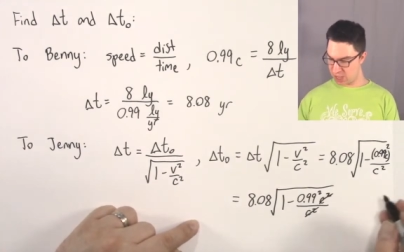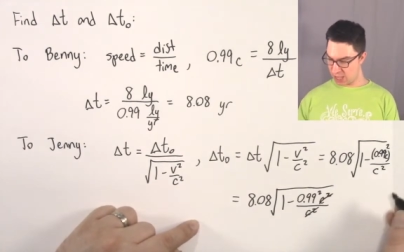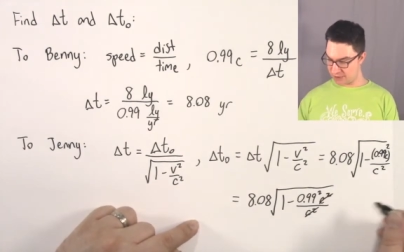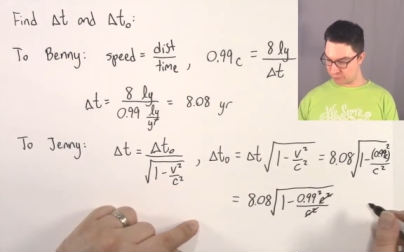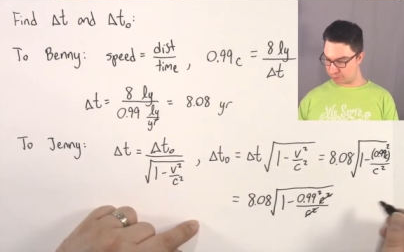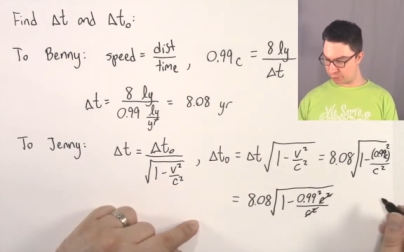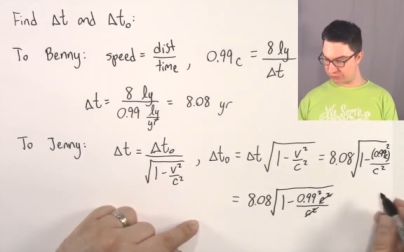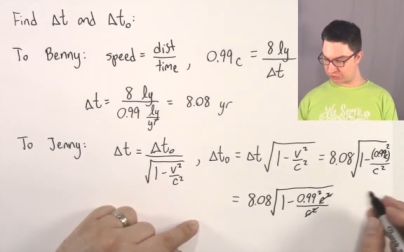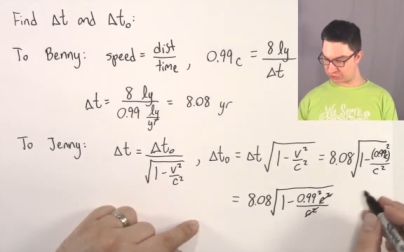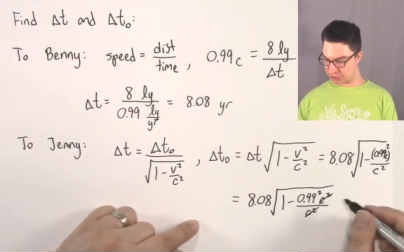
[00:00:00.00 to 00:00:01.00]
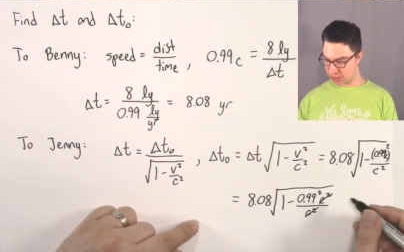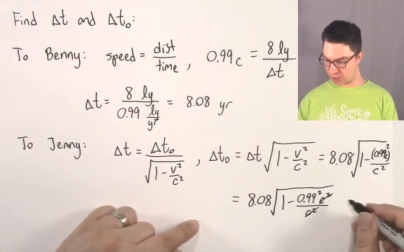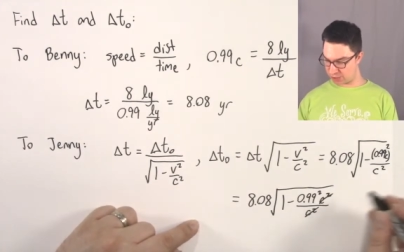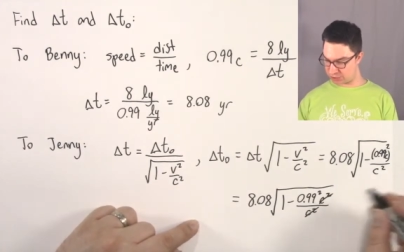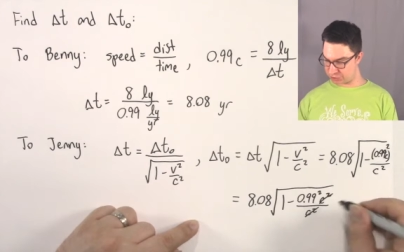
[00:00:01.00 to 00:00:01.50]
And if you put this
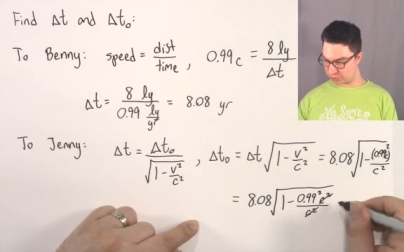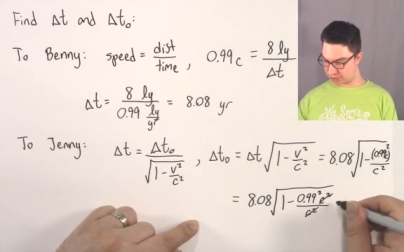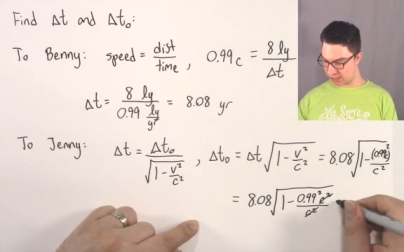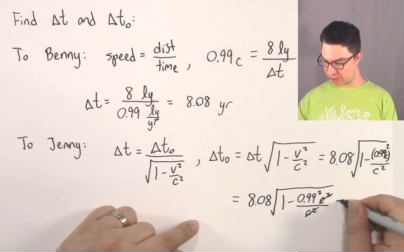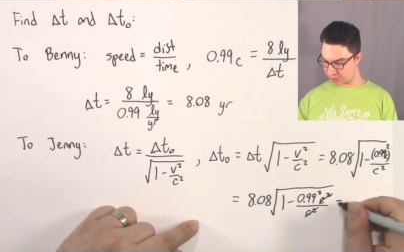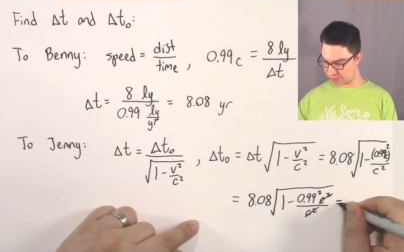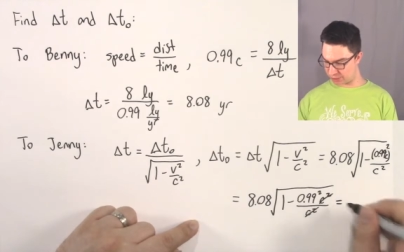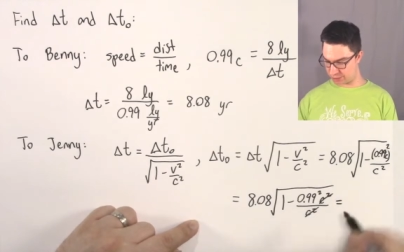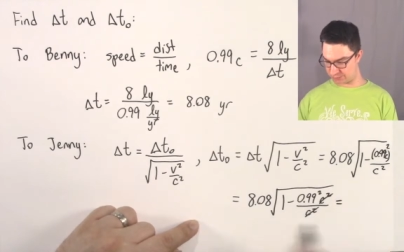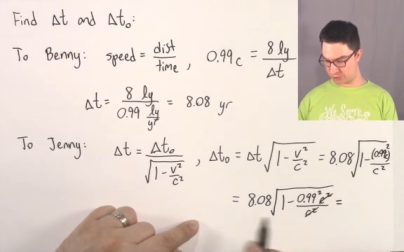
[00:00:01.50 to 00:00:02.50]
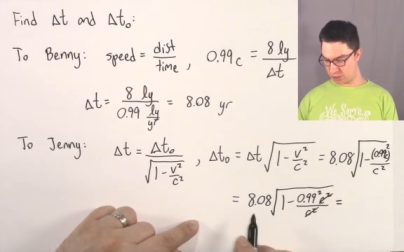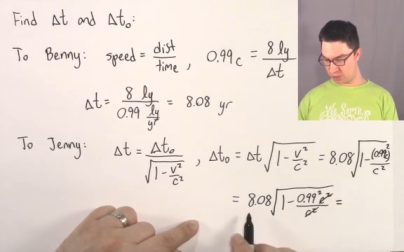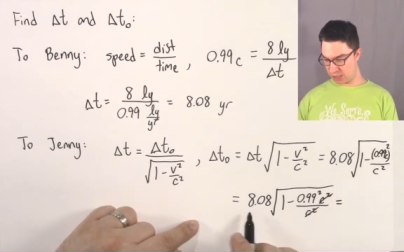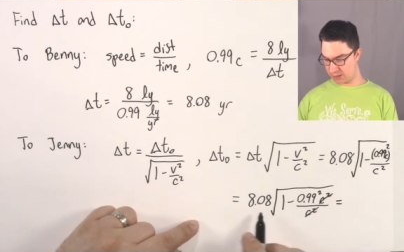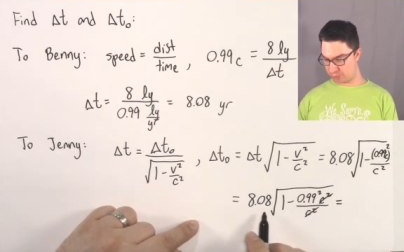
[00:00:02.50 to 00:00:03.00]
now into your calculator,
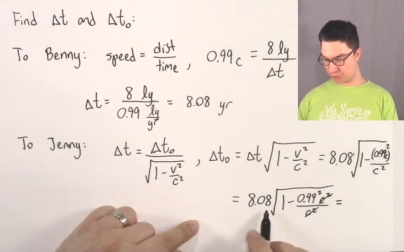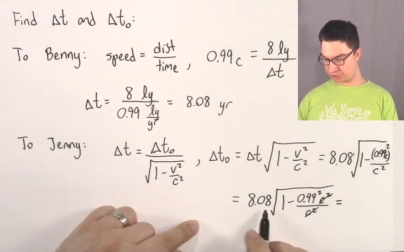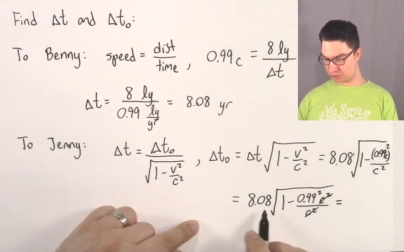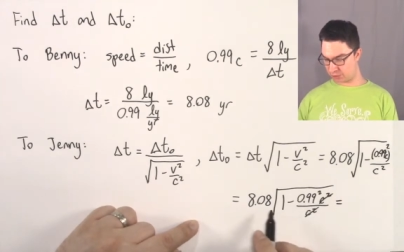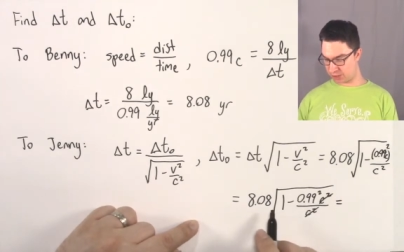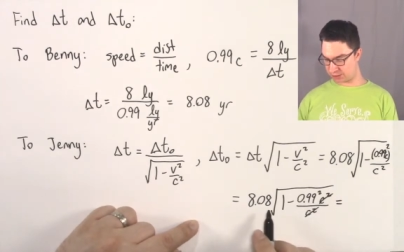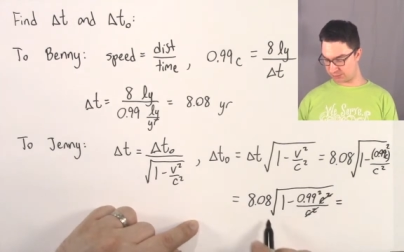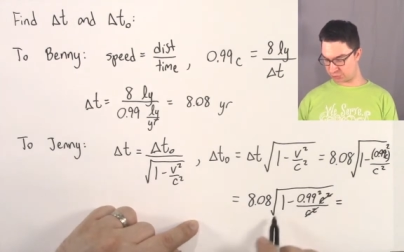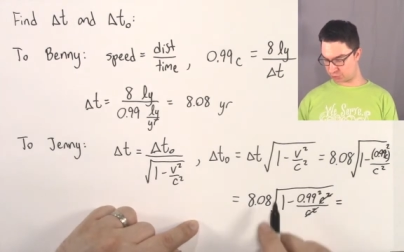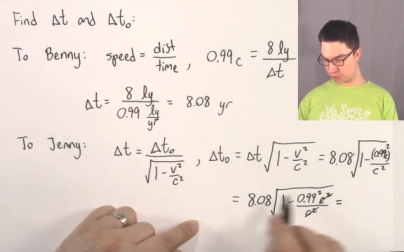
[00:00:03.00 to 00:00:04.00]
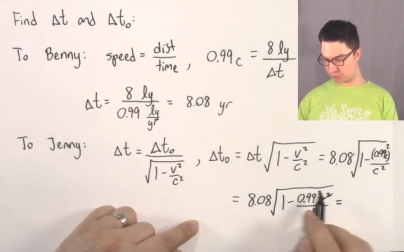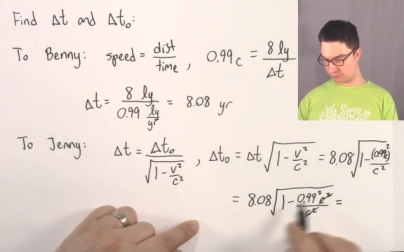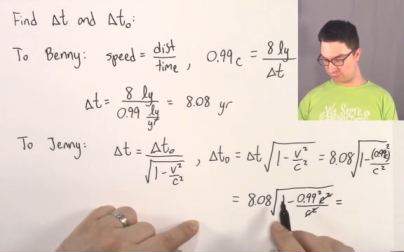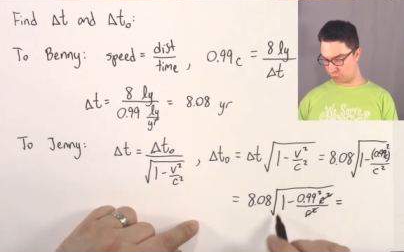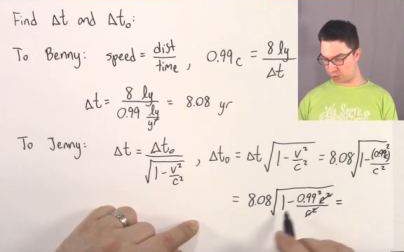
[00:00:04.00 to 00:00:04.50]
8.08 times the square root
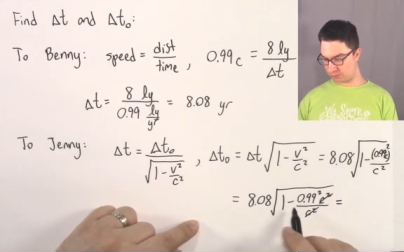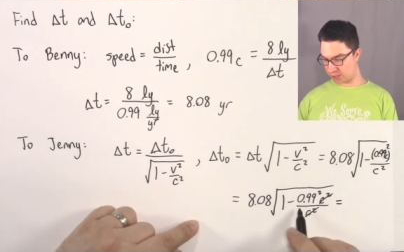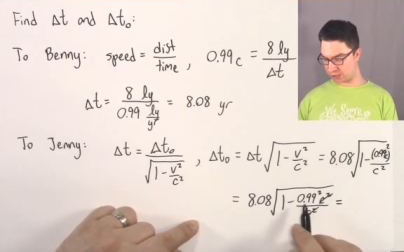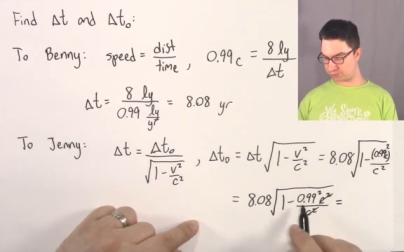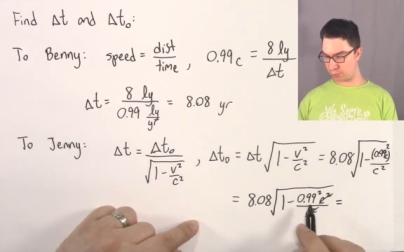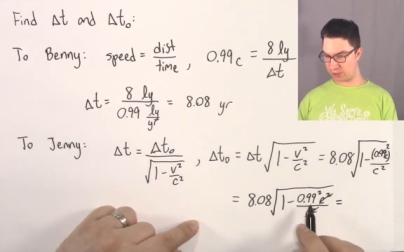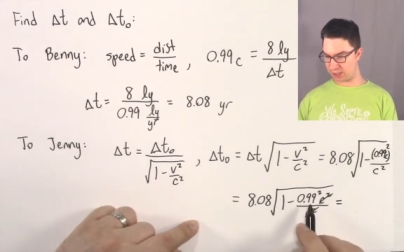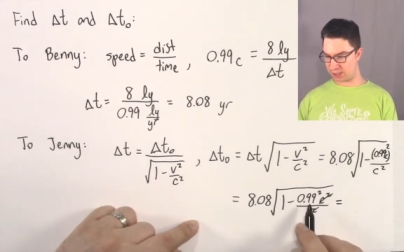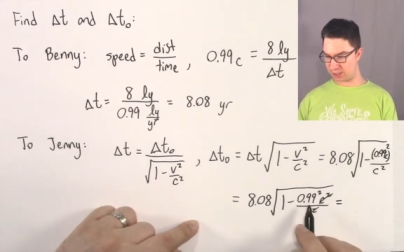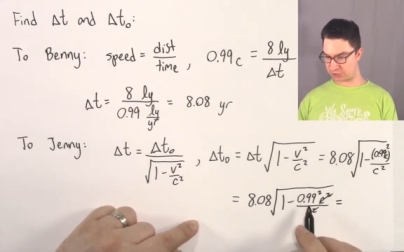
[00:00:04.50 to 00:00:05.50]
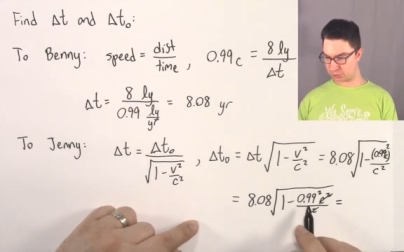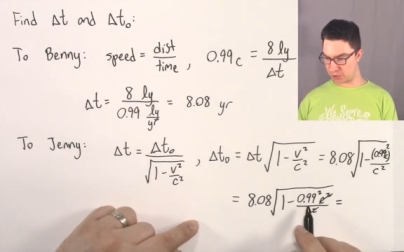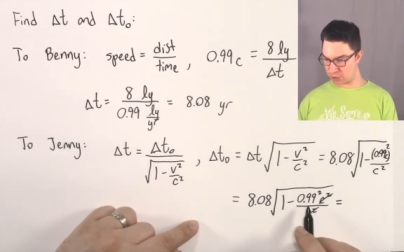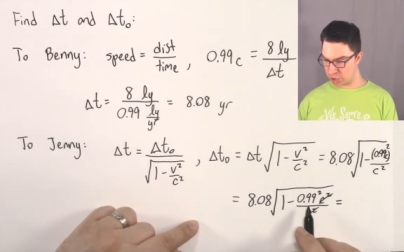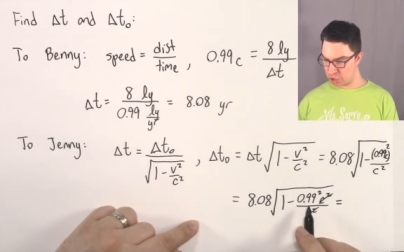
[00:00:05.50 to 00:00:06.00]
of 1 minus 0.99
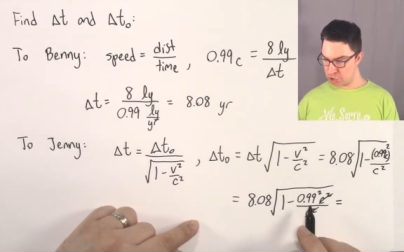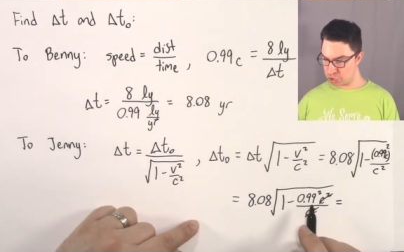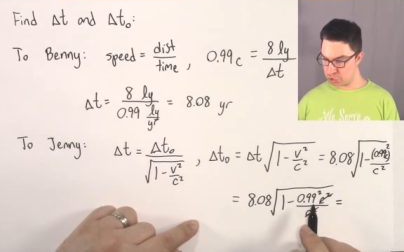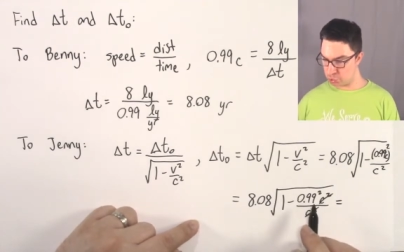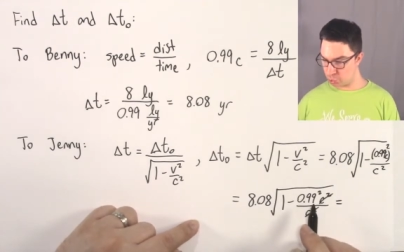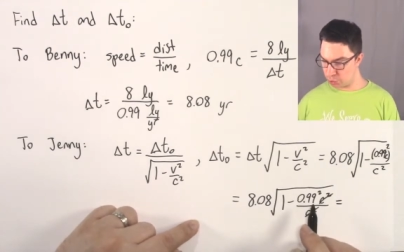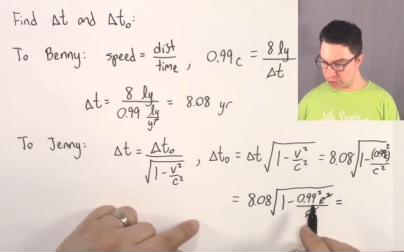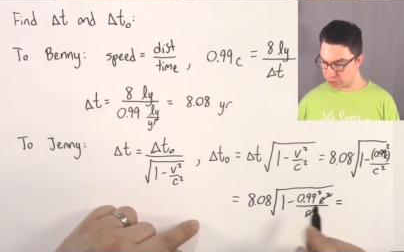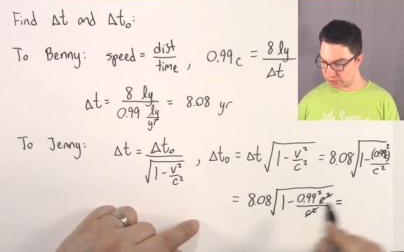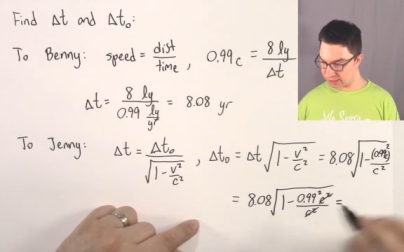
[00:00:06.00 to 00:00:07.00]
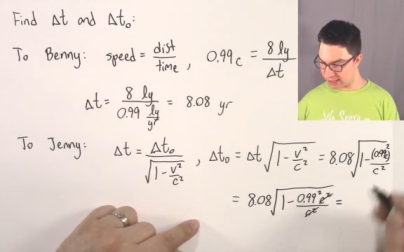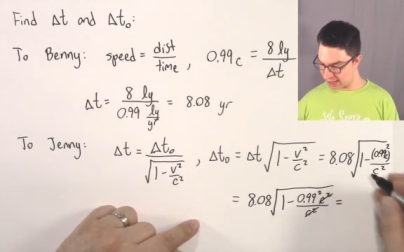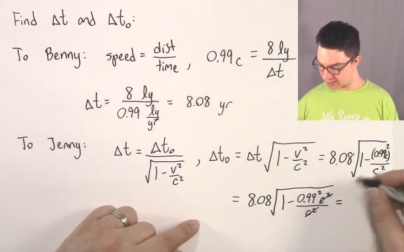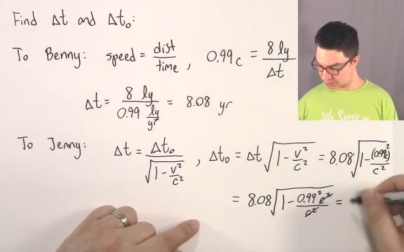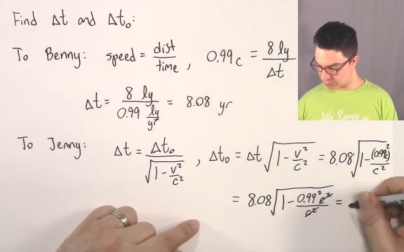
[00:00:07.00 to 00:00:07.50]
squared, you will
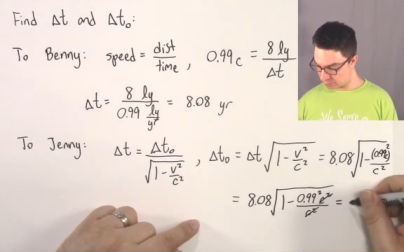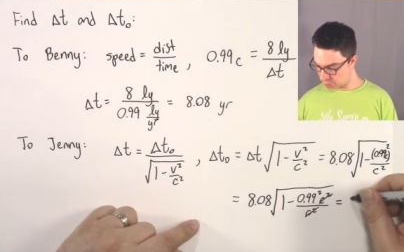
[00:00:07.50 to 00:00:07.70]
get